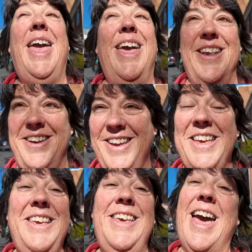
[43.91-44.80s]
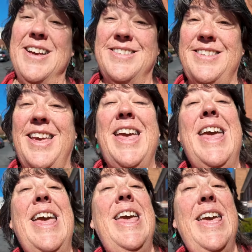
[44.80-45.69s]
And yes,
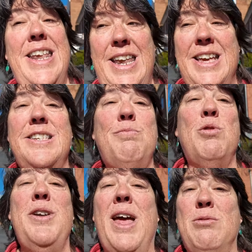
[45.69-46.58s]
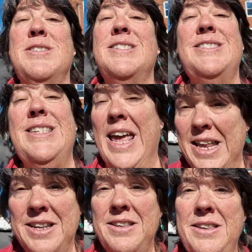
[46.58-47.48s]
it is pronounced
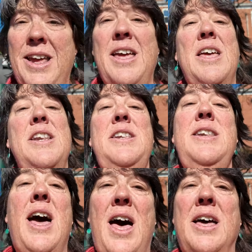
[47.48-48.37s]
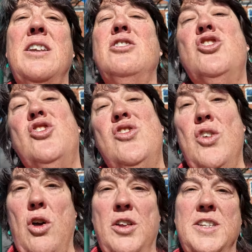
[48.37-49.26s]
Staunton, not
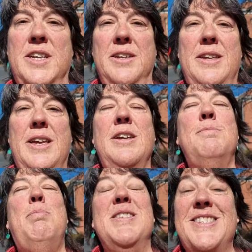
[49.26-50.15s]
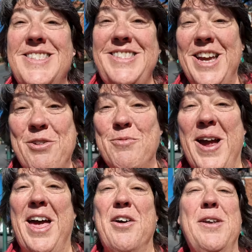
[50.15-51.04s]
Staunton. But stick
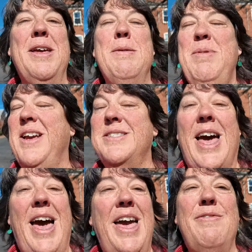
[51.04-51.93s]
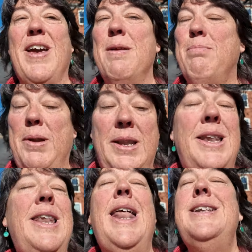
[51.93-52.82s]
around, because I've got
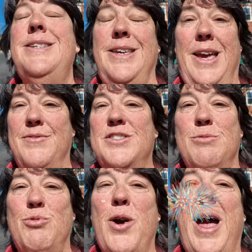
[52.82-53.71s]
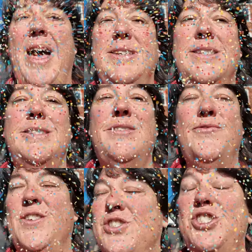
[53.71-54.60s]
plenty of surprises
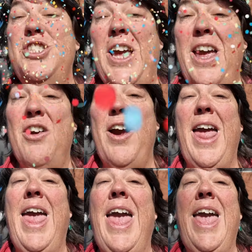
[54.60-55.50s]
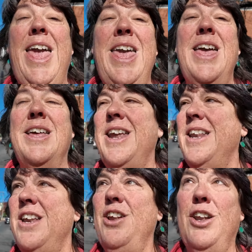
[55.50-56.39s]
to share, and
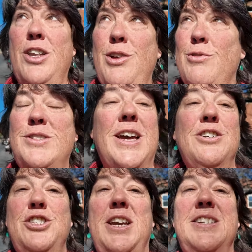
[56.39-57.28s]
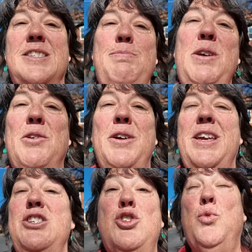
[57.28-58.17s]
it includes a
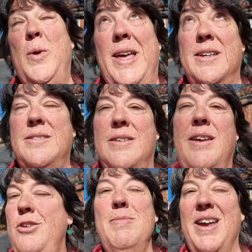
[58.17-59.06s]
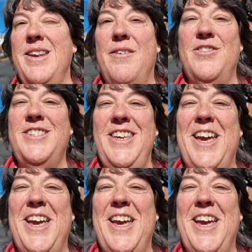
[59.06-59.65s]
Shakespearean twist you may never see